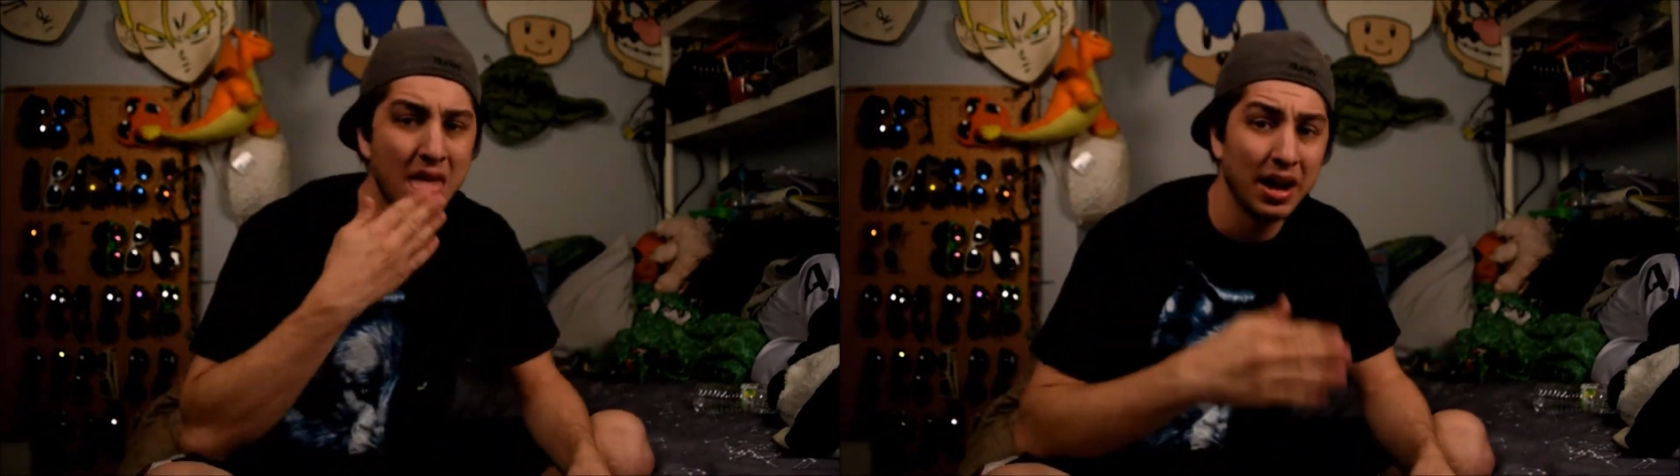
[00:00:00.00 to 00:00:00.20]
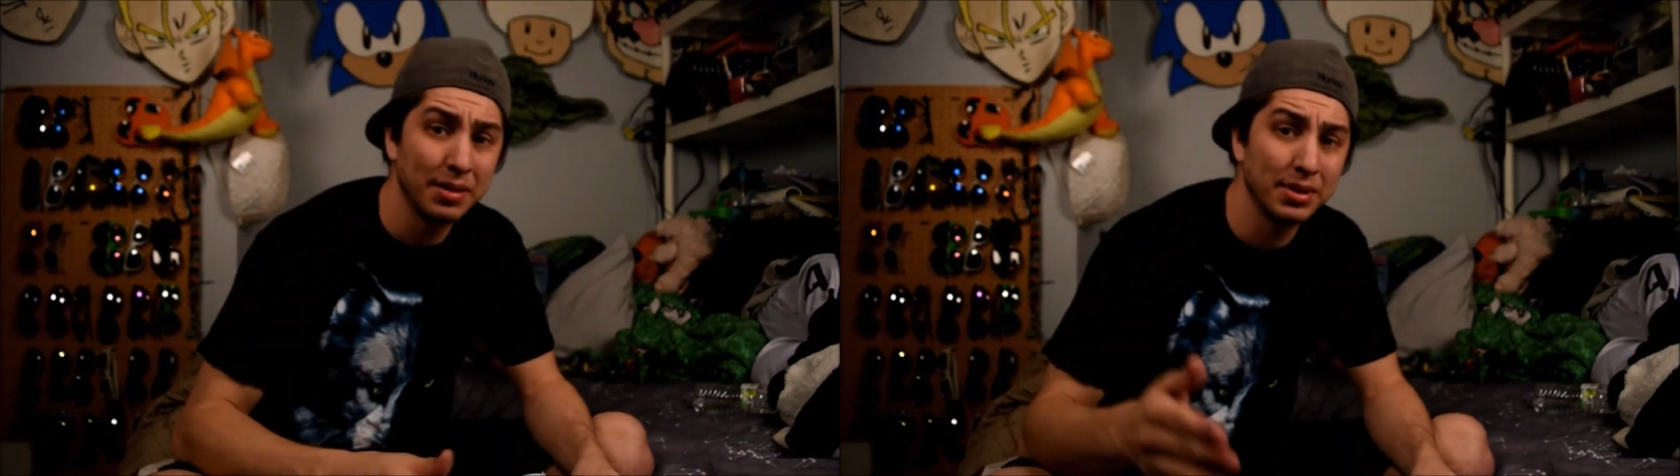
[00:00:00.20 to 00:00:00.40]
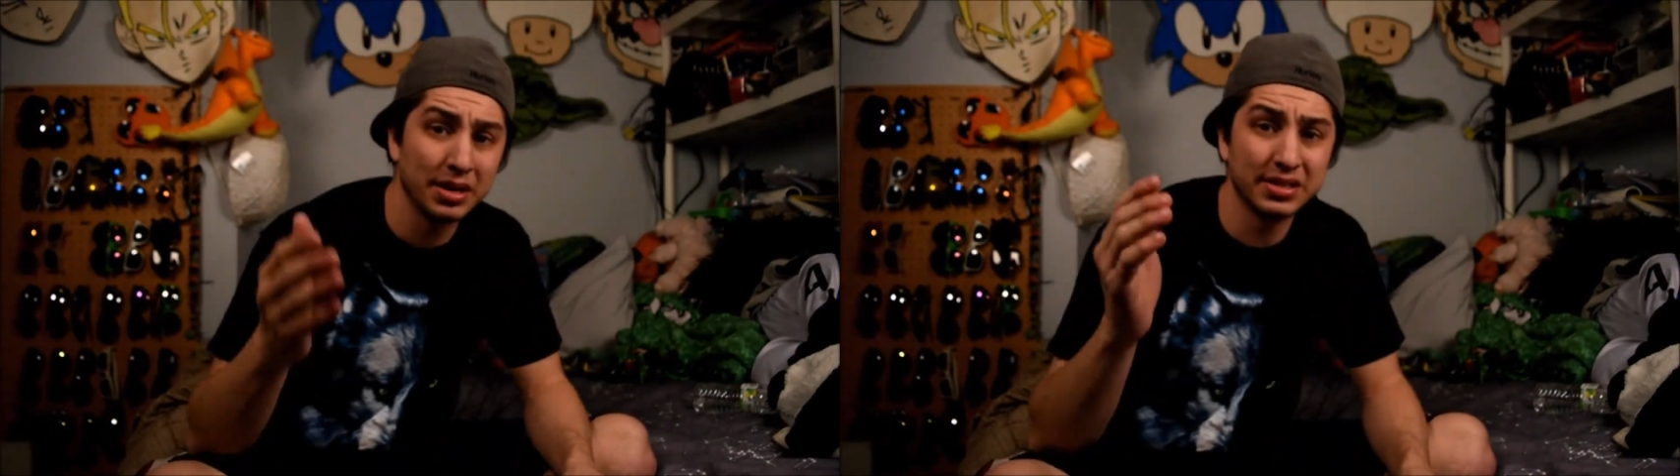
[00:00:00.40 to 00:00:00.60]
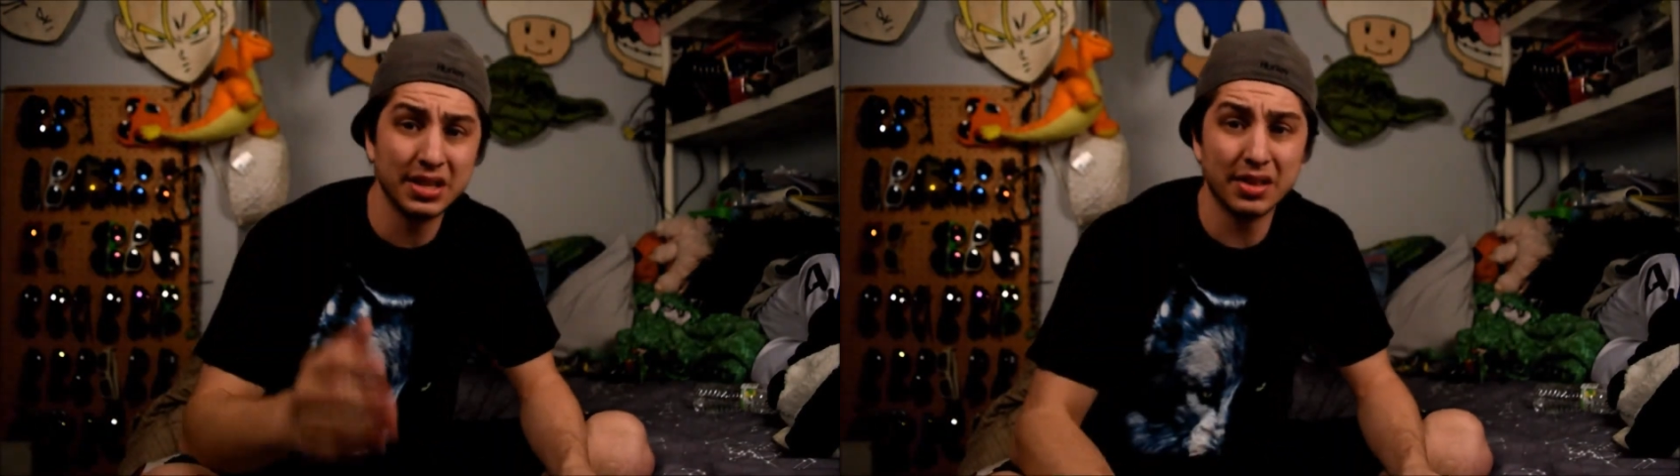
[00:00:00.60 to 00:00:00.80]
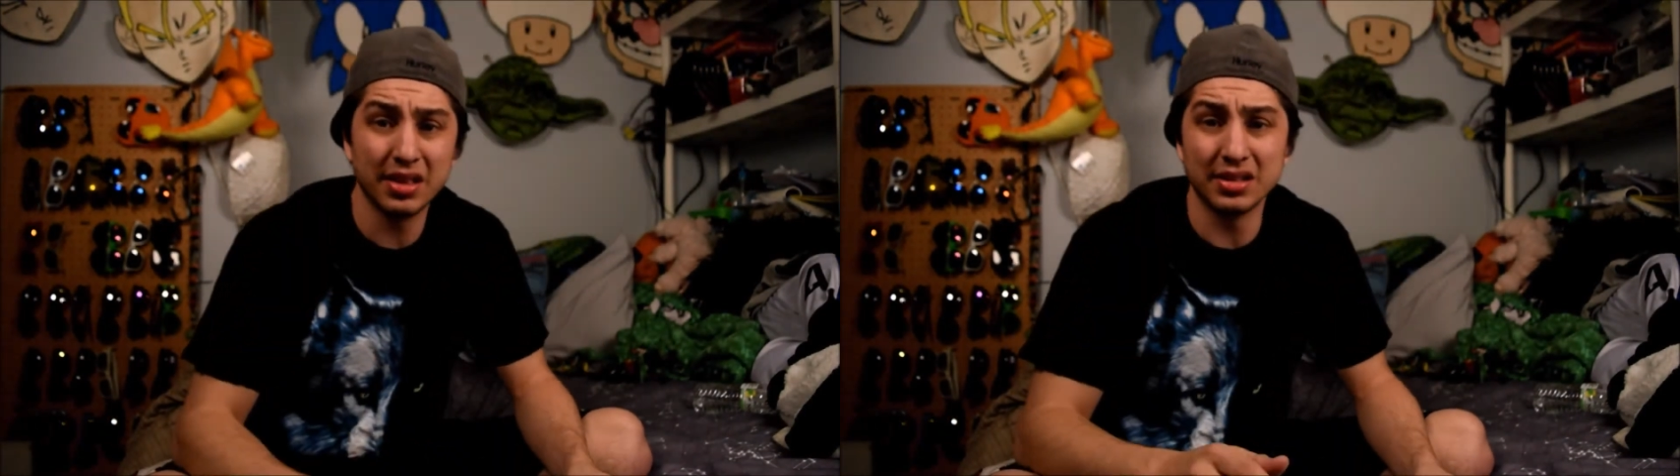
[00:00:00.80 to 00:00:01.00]
I may
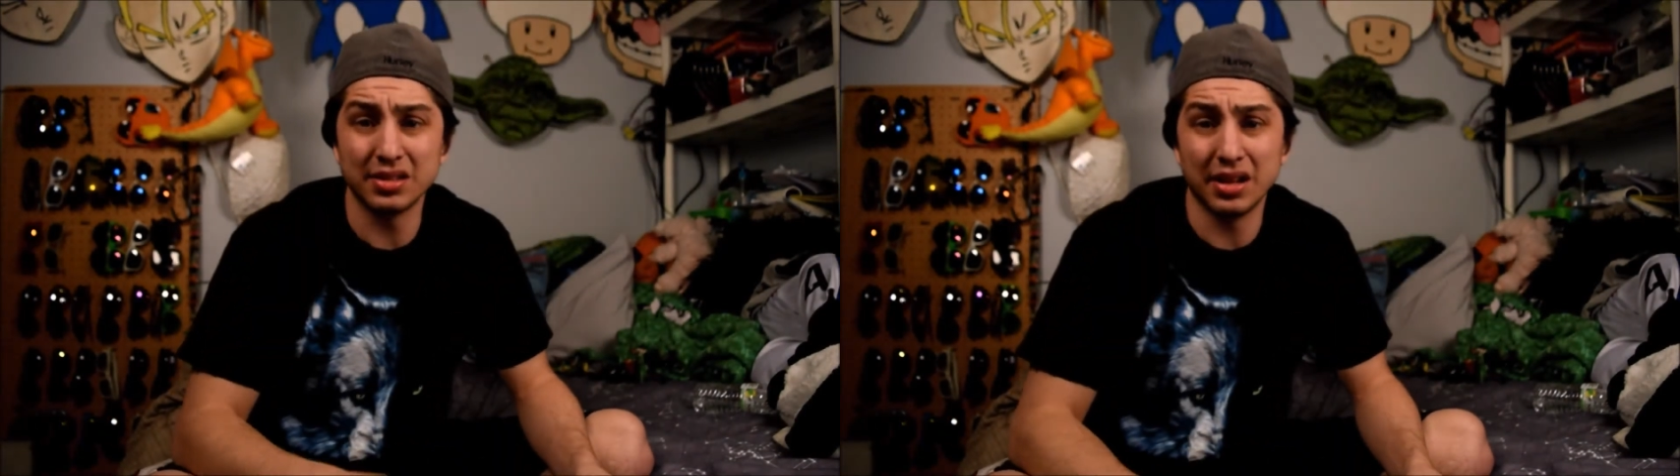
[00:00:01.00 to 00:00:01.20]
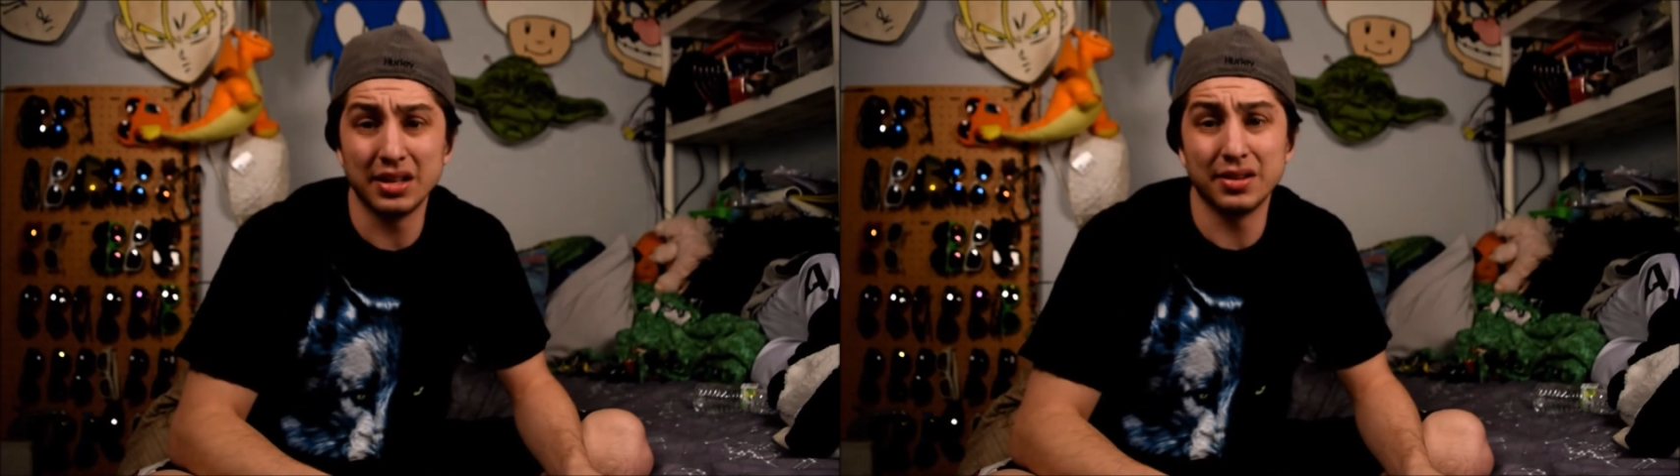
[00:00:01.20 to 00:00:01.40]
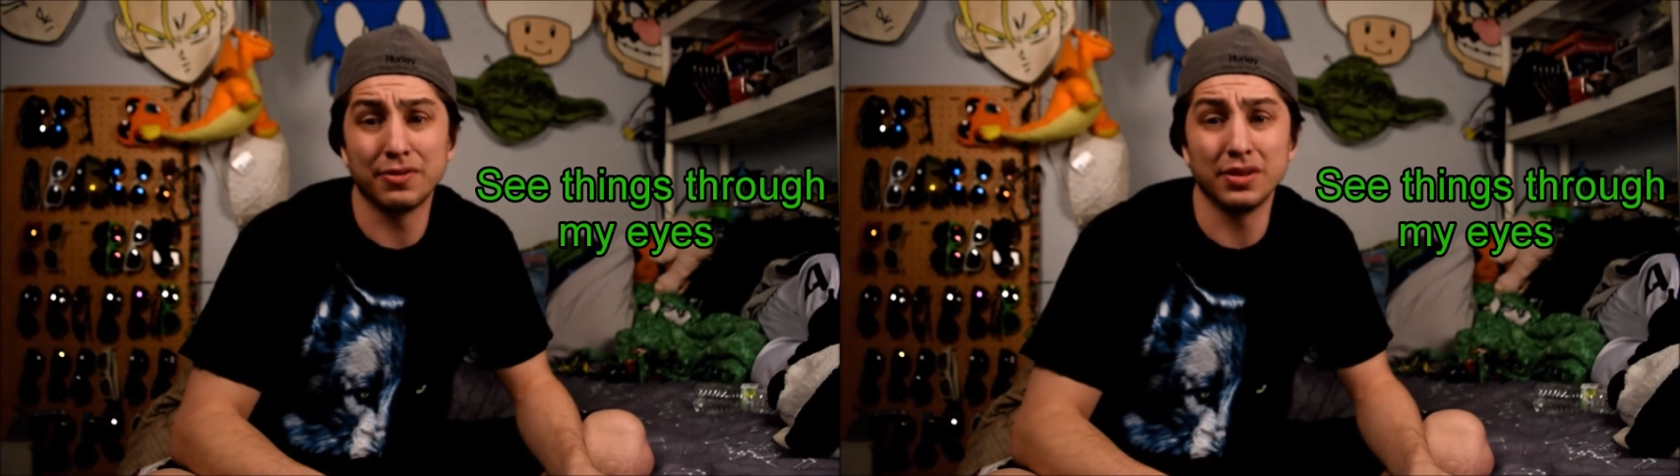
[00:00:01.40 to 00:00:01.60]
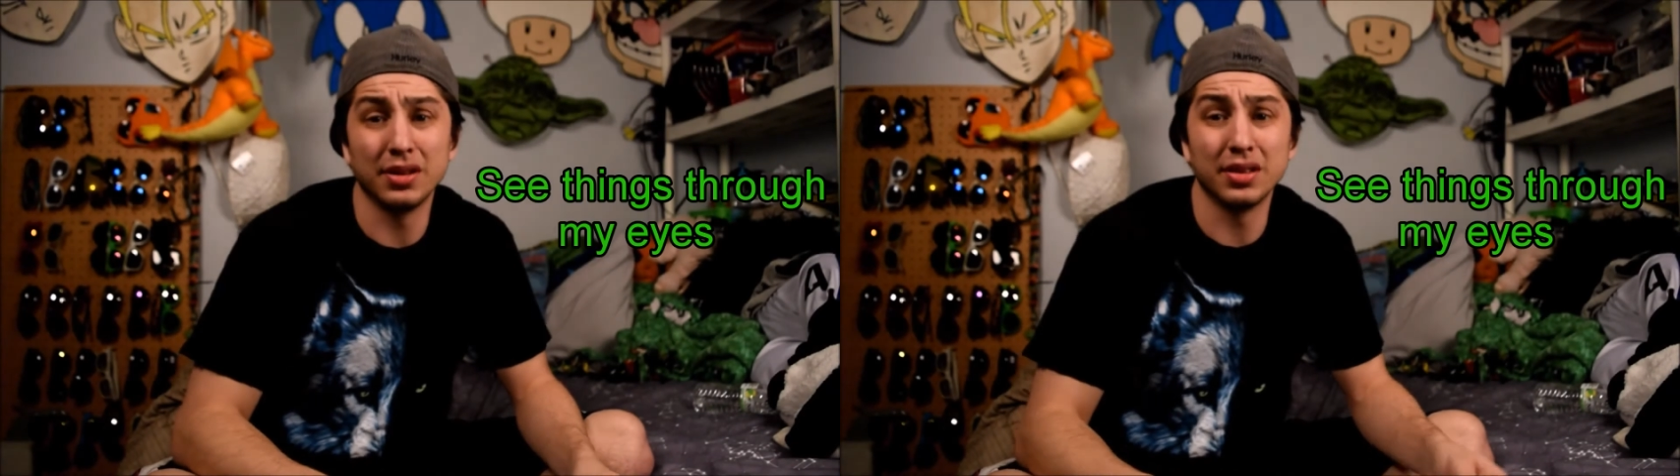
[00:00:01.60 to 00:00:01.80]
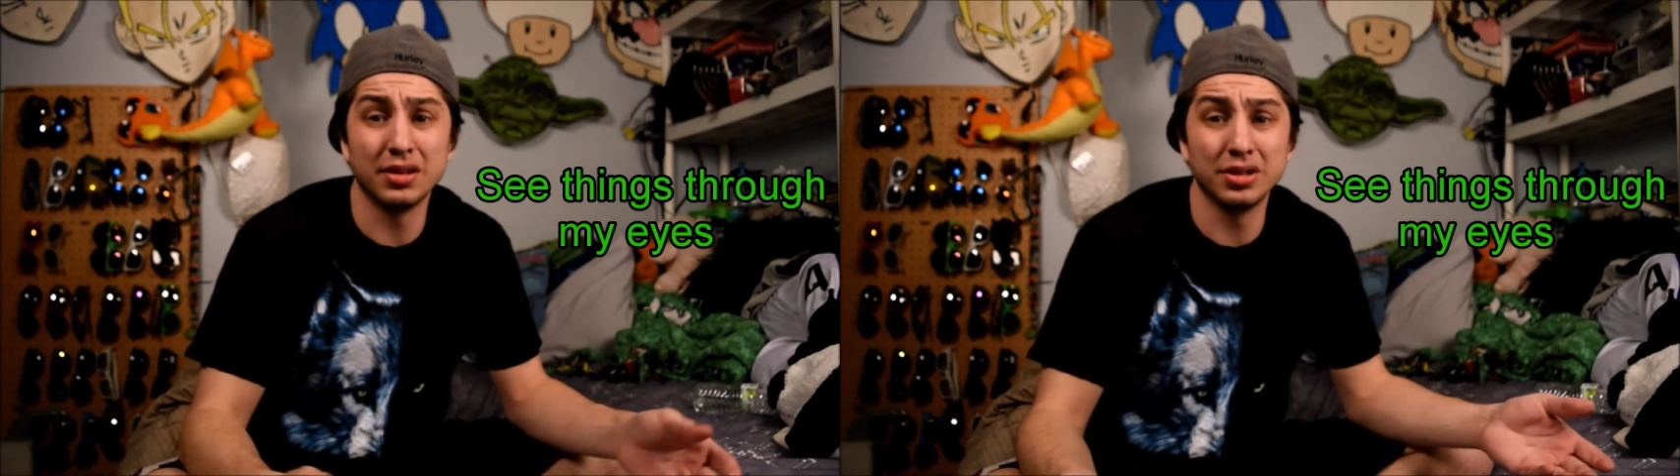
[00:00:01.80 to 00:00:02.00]
see things a lot differently
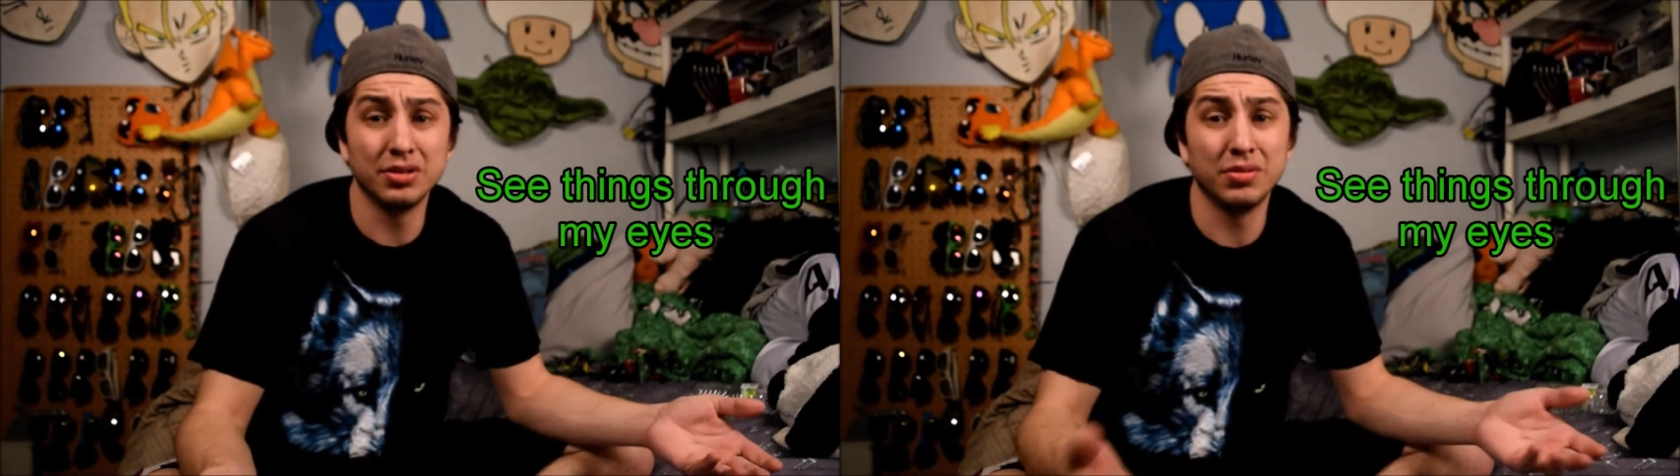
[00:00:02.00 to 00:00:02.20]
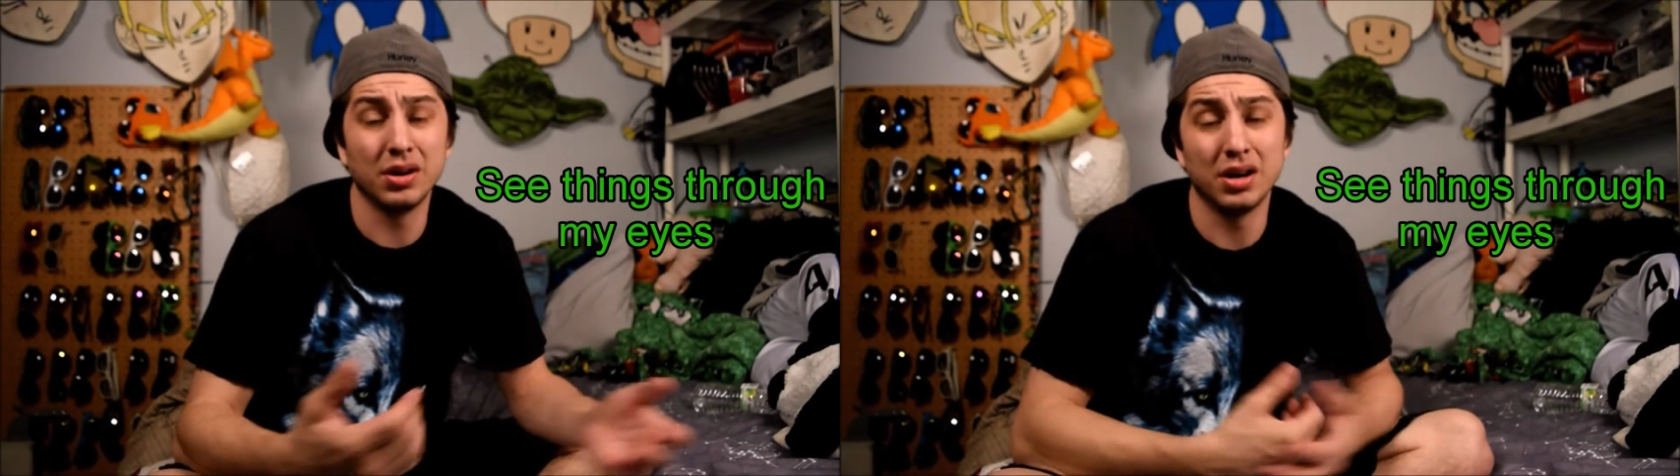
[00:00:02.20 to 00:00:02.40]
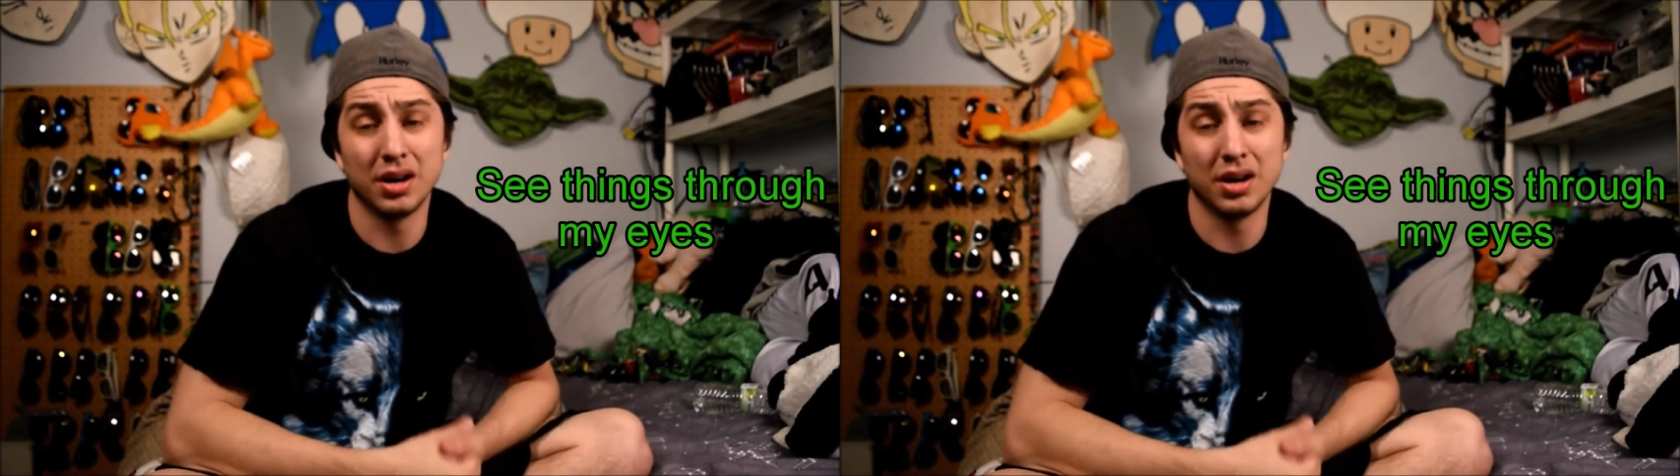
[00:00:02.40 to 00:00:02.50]
than you,